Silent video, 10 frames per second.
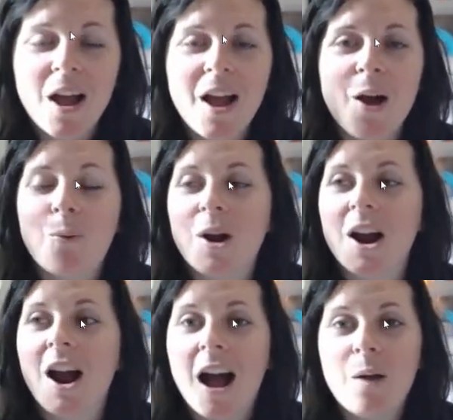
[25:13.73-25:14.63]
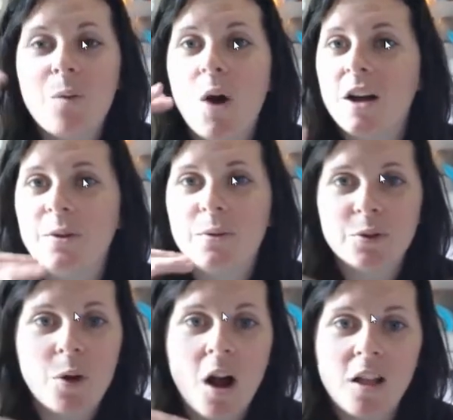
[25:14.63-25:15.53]
where I walk you
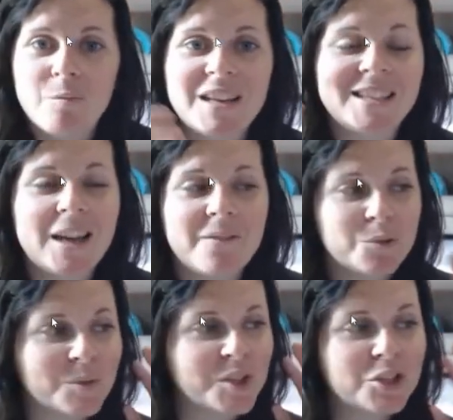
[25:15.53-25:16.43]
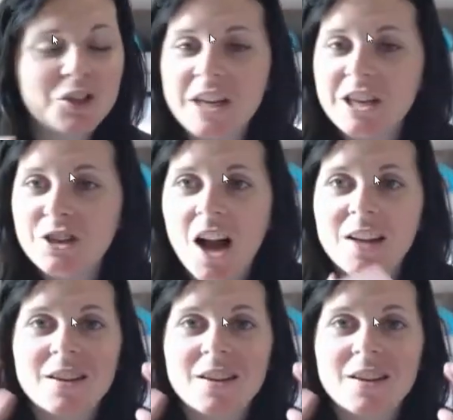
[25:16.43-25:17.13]
through all of my steps with screenshots.